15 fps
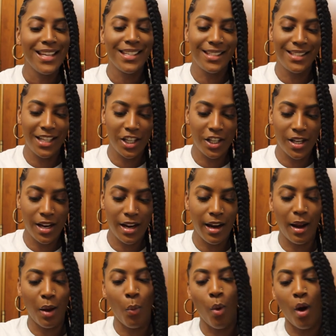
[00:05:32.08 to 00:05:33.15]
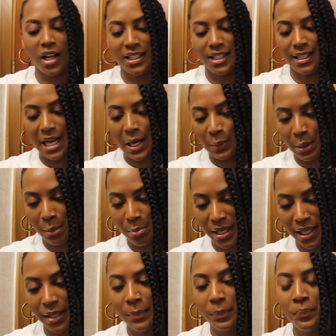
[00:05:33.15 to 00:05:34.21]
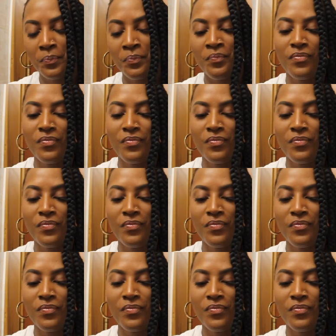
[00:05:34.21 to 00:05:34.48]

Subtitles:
station, and then I walked down a bit.